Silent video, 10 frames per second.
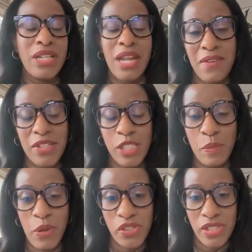have
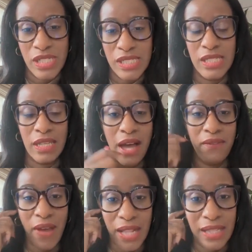exposure to
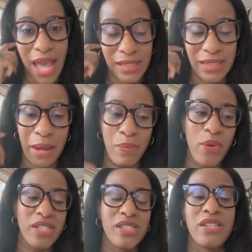Silicon Valley at that
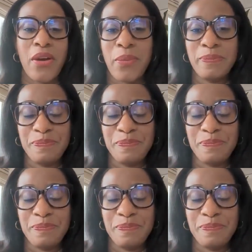point. So,